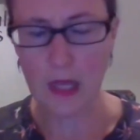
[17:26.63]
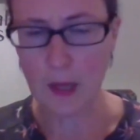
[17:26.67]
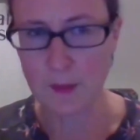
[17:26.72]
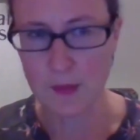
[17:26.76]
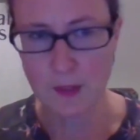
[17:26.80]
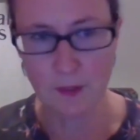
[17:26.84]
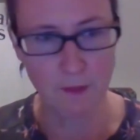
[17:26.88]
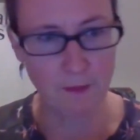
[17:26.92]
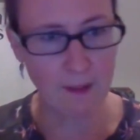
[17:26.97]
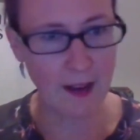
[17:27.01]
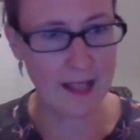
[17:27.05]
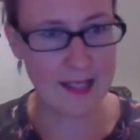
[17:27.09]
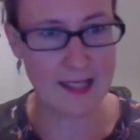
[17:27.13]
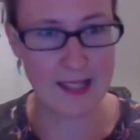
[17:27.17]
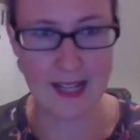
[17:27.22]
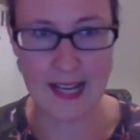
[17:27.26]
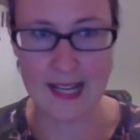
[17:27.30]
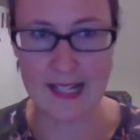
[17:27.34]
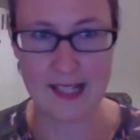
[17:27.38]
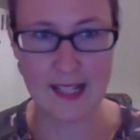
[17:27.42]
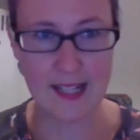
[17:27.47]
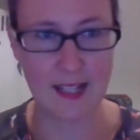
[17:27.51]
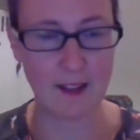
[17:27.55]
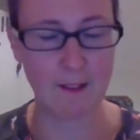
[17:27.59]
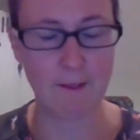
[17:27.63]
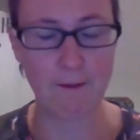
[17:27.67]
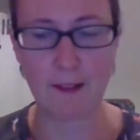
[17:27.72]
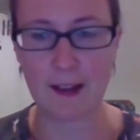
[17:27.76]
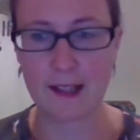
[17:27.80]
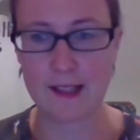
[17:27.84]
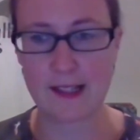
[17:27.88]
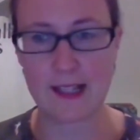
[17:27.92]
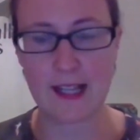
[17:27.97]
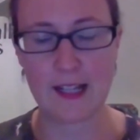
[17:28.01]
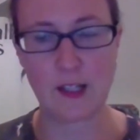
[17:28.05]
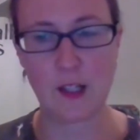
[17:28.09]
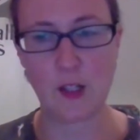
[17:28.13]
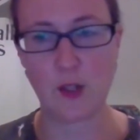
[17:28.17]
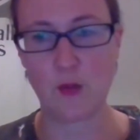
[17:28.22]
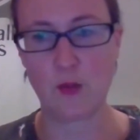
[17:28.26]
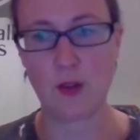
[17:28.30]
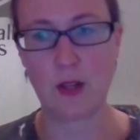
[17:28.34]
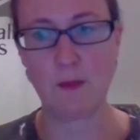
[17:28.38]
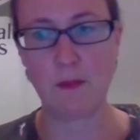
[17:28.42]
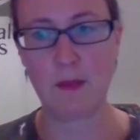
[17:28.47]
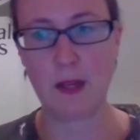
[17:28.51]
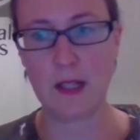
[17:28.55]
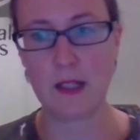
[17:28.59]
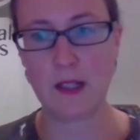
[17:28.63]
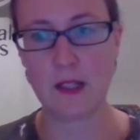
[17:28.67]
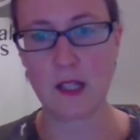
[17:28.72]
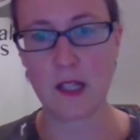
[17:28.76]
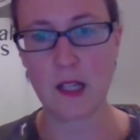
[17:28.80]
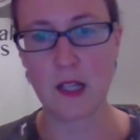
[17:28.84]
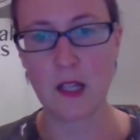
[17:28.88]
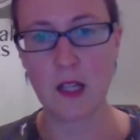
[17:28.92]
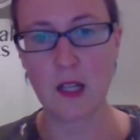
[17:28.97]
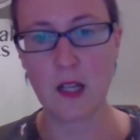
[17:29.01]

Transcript: It's a fascinating treatment.